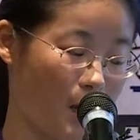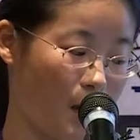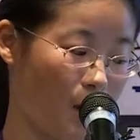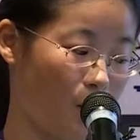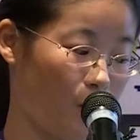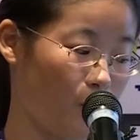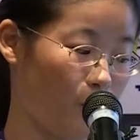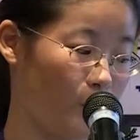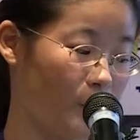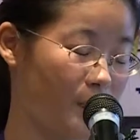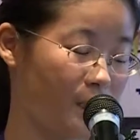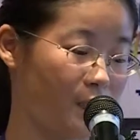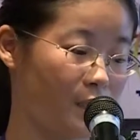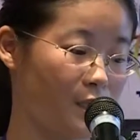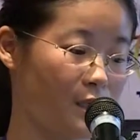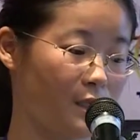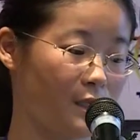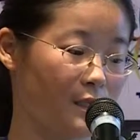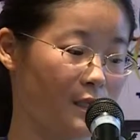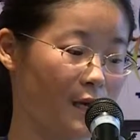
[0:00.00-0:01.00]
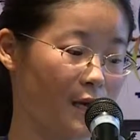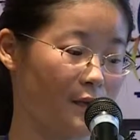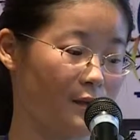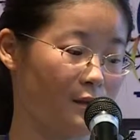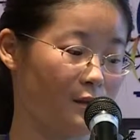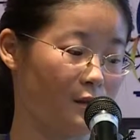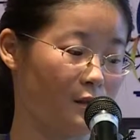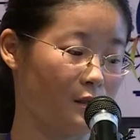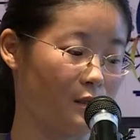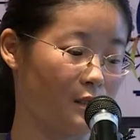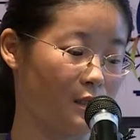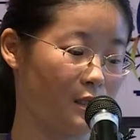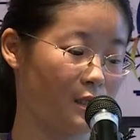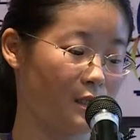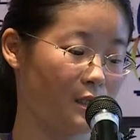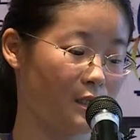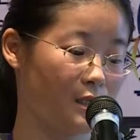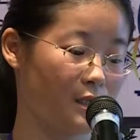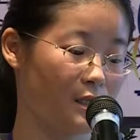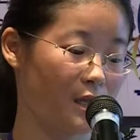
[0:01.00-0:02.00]
We think that
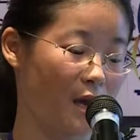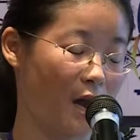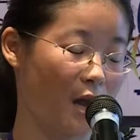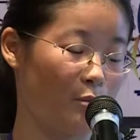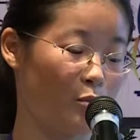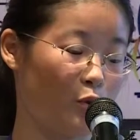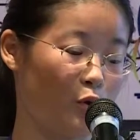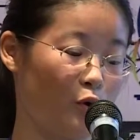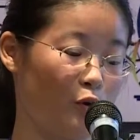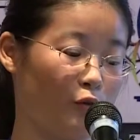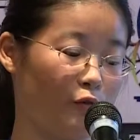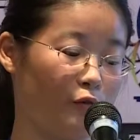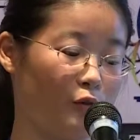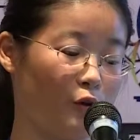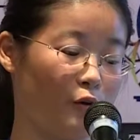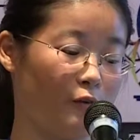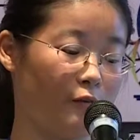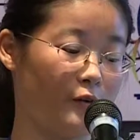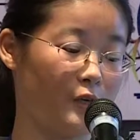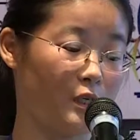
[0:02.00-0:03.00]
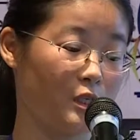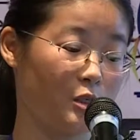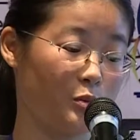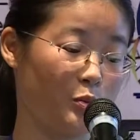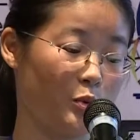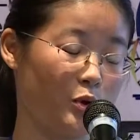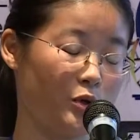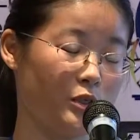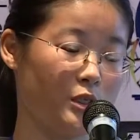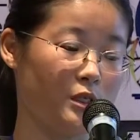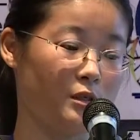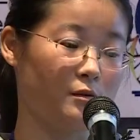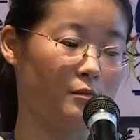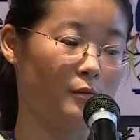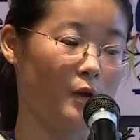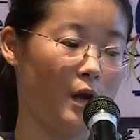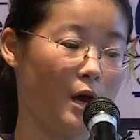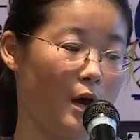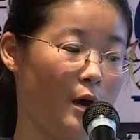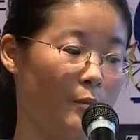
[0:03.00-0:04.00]
this type of
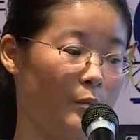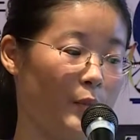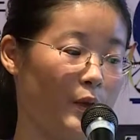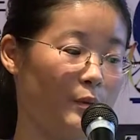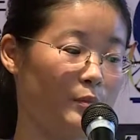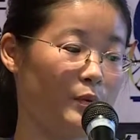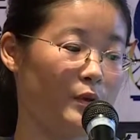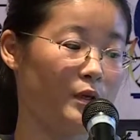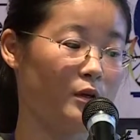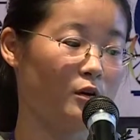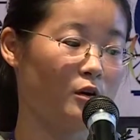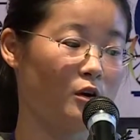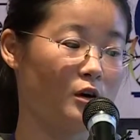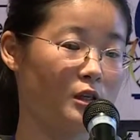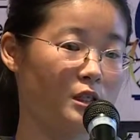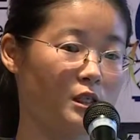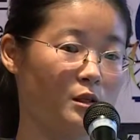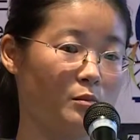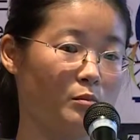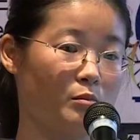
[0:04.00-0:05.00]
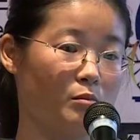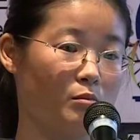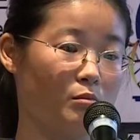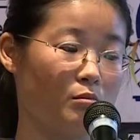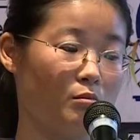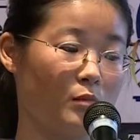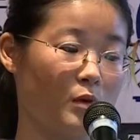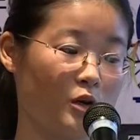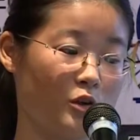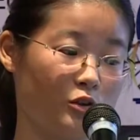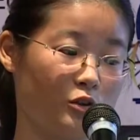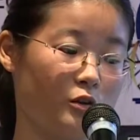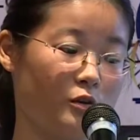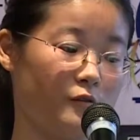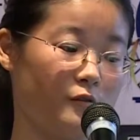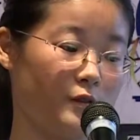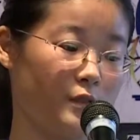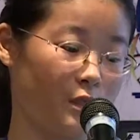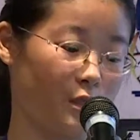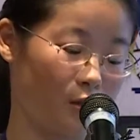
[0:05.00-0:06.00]
overexpression maybe cause much
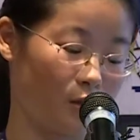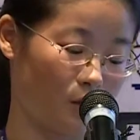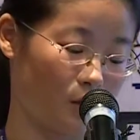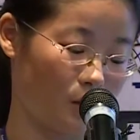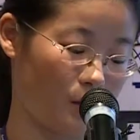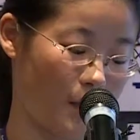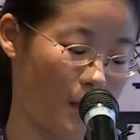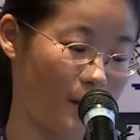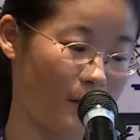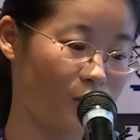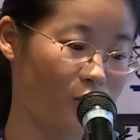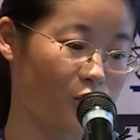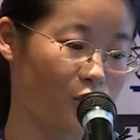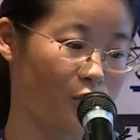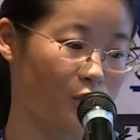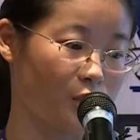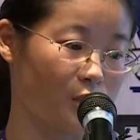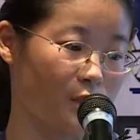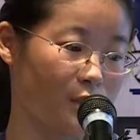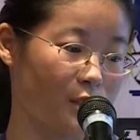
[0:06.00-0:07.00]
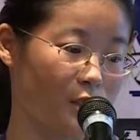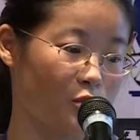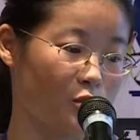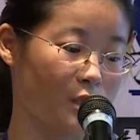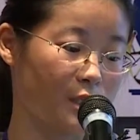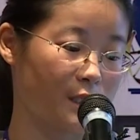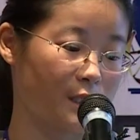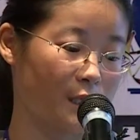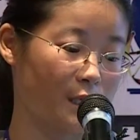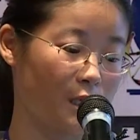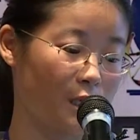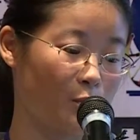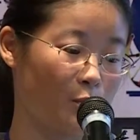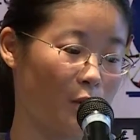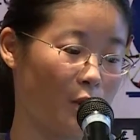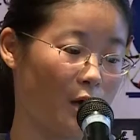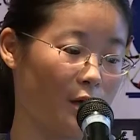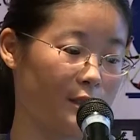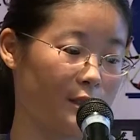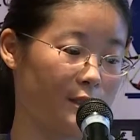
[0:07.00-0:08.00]
of the energy in the transgenic
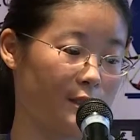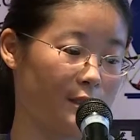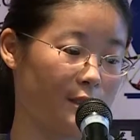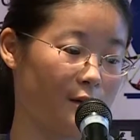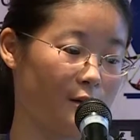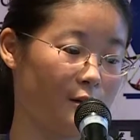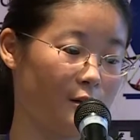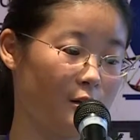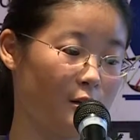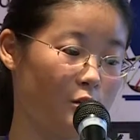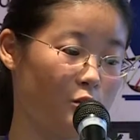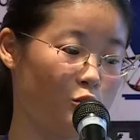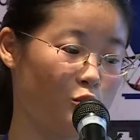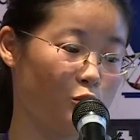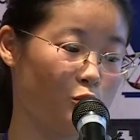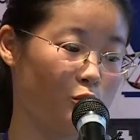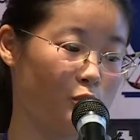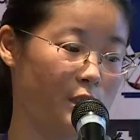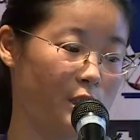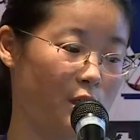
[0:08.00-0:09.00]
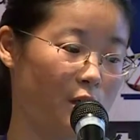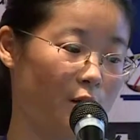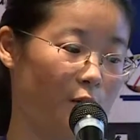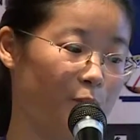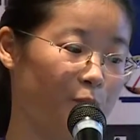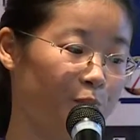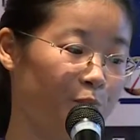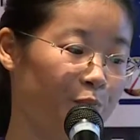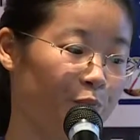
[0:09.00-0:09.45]
plants, then lead to the